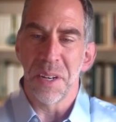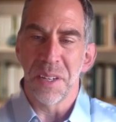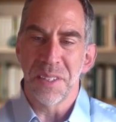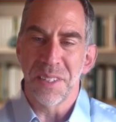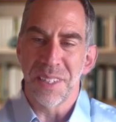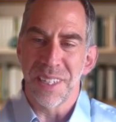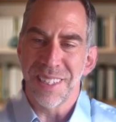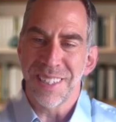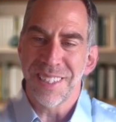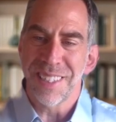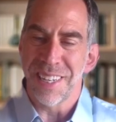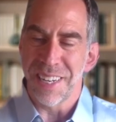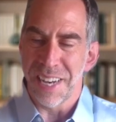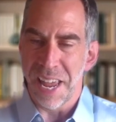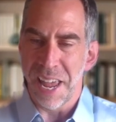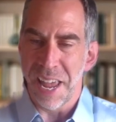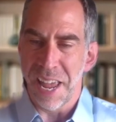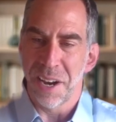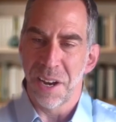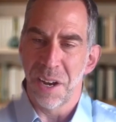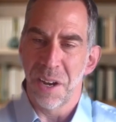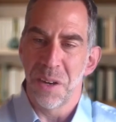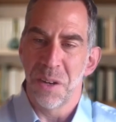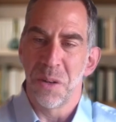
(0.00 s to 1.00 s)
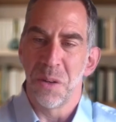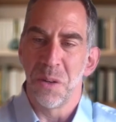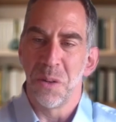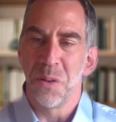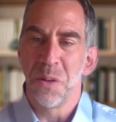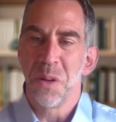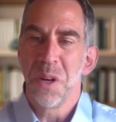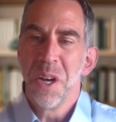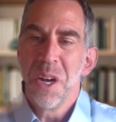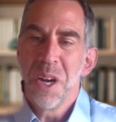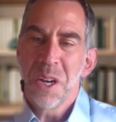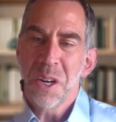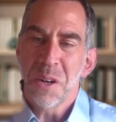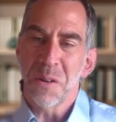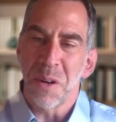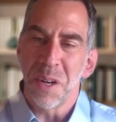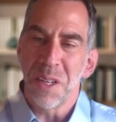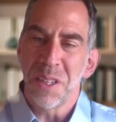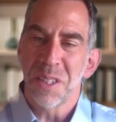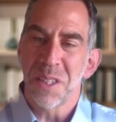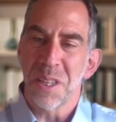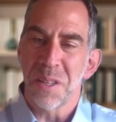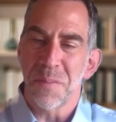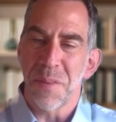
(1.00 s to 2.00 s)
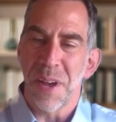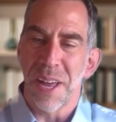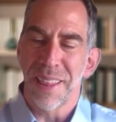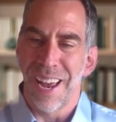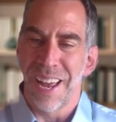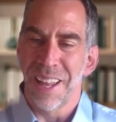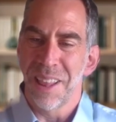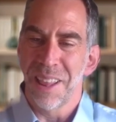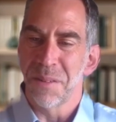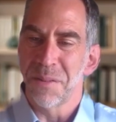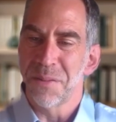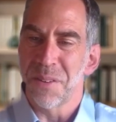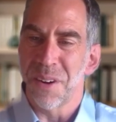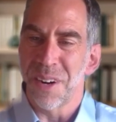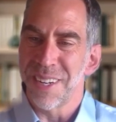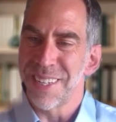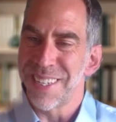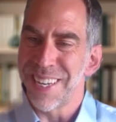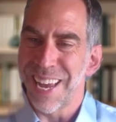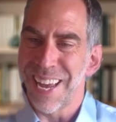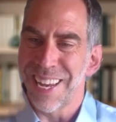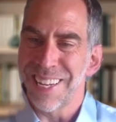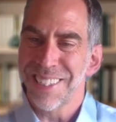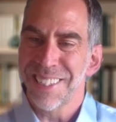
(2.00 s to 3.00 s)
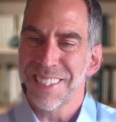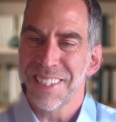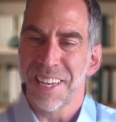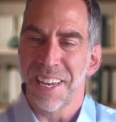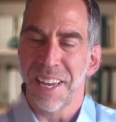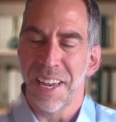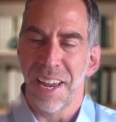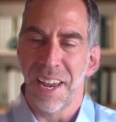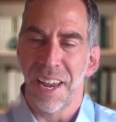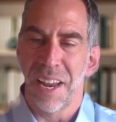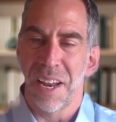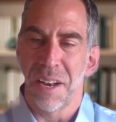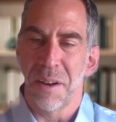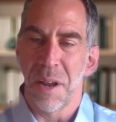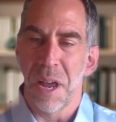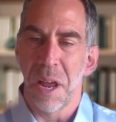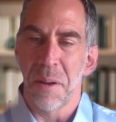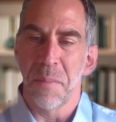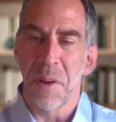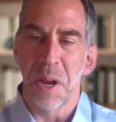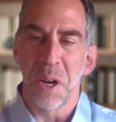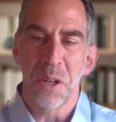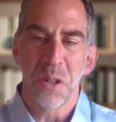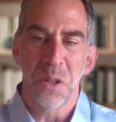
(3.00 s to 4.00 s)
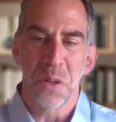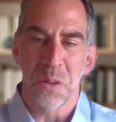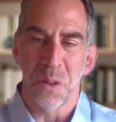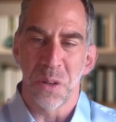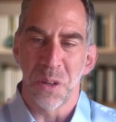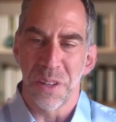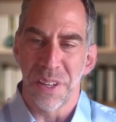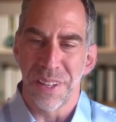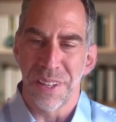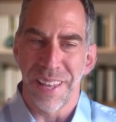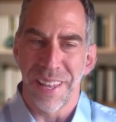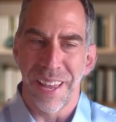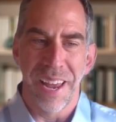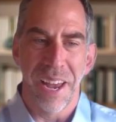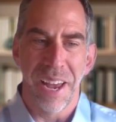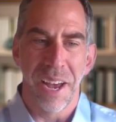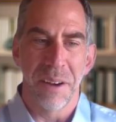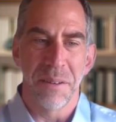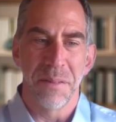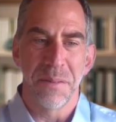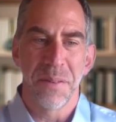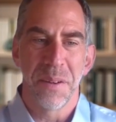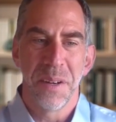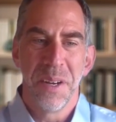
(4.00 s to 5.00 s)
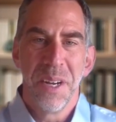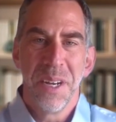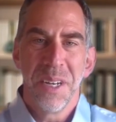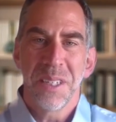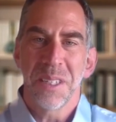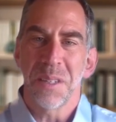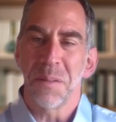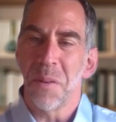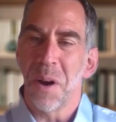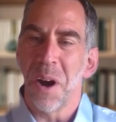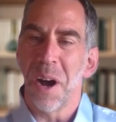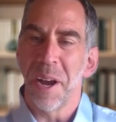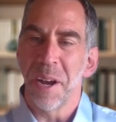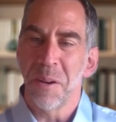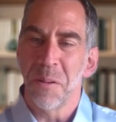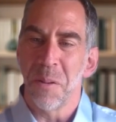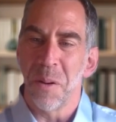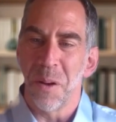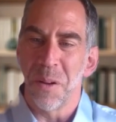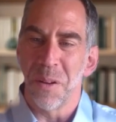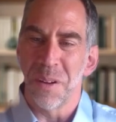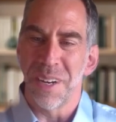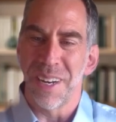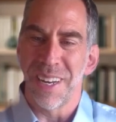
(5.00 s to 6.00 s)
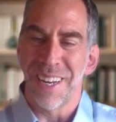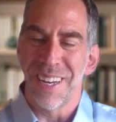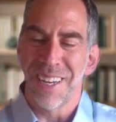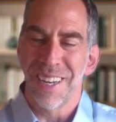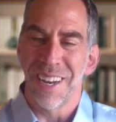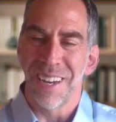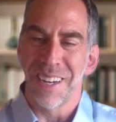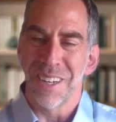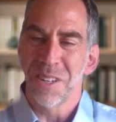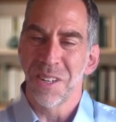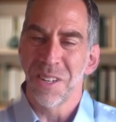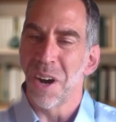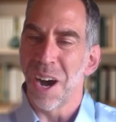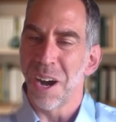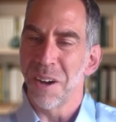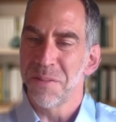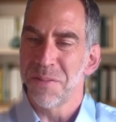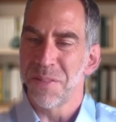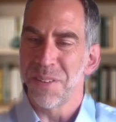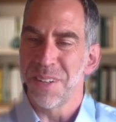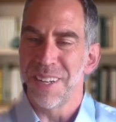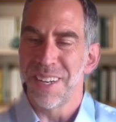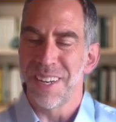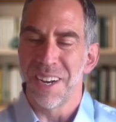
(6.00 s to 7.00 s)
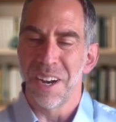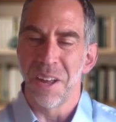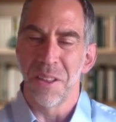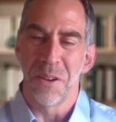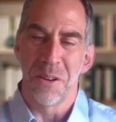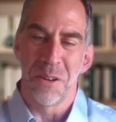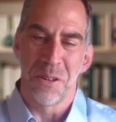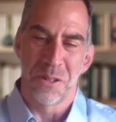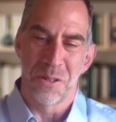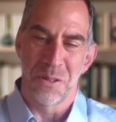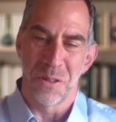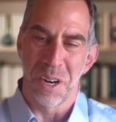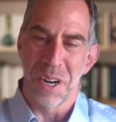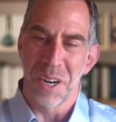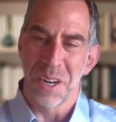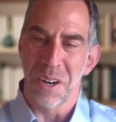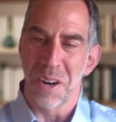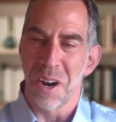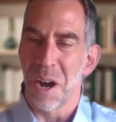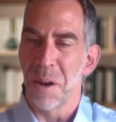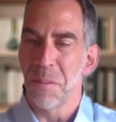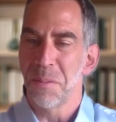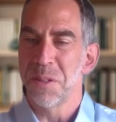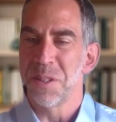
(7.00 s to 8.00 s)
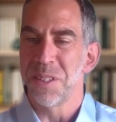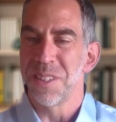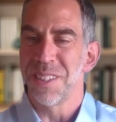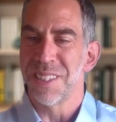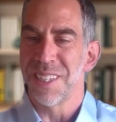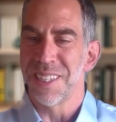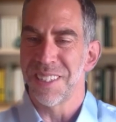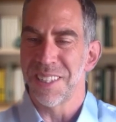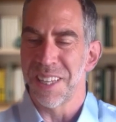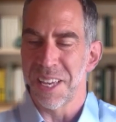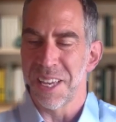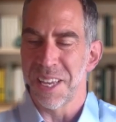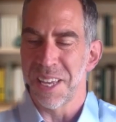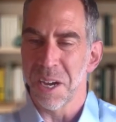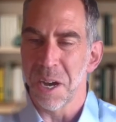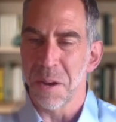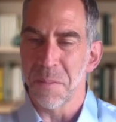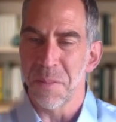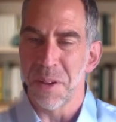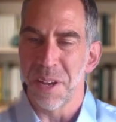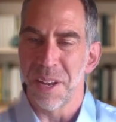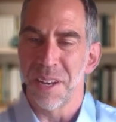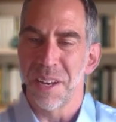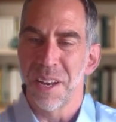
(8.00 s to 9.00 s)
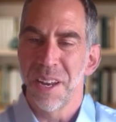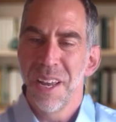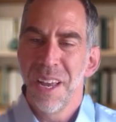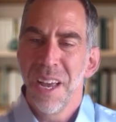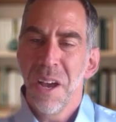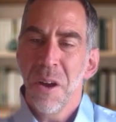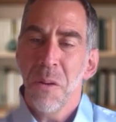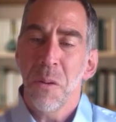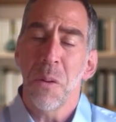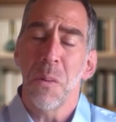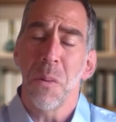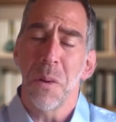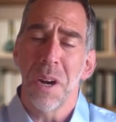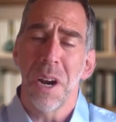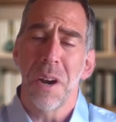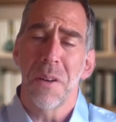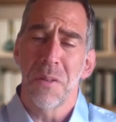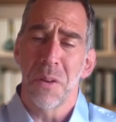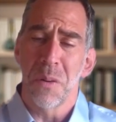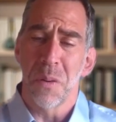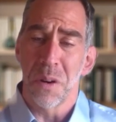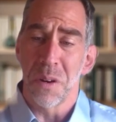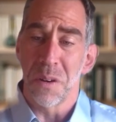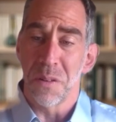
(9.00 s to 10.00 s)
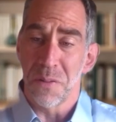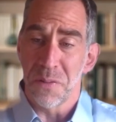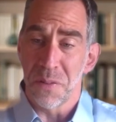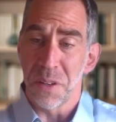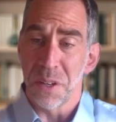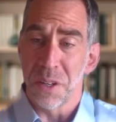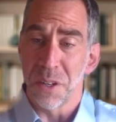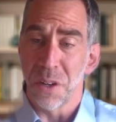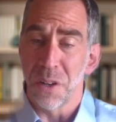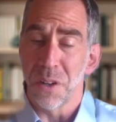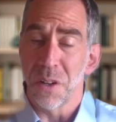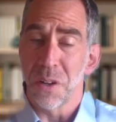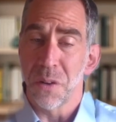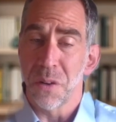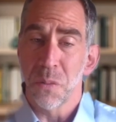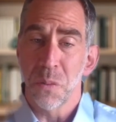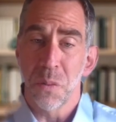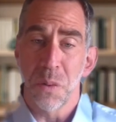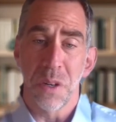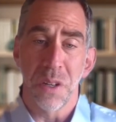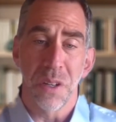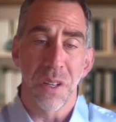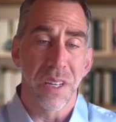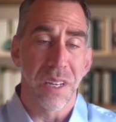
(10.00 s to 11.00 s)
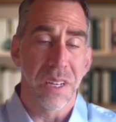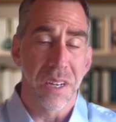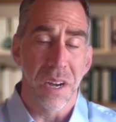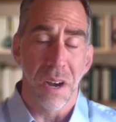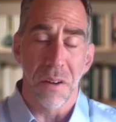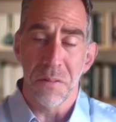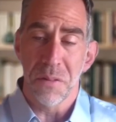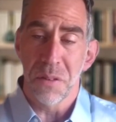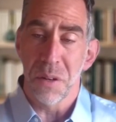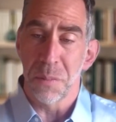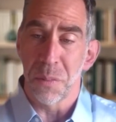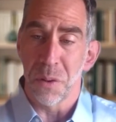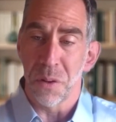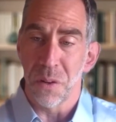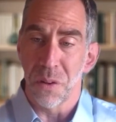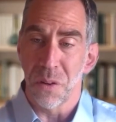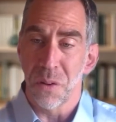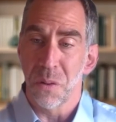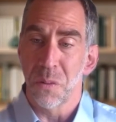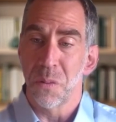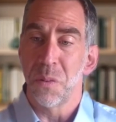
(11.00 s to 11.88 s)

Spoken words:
assistant, Anna, who greets them at the front desk and makes sure that they have some high quality coffee and other drink options as they come in. We want everyone to feel really comfortable,